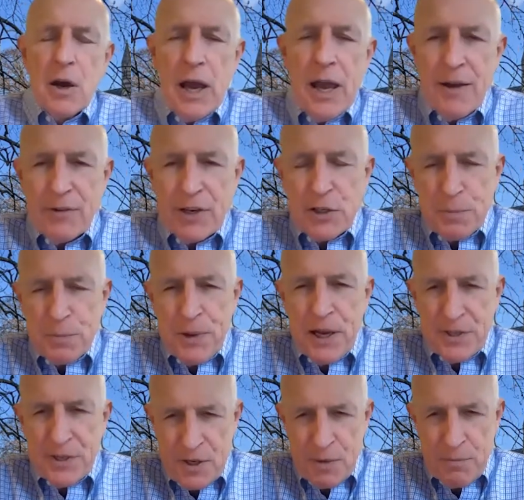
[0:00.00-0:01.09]
having to
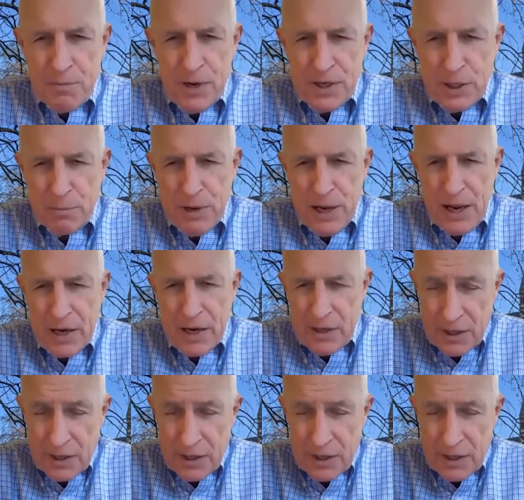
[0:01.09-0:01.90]
pay some money back.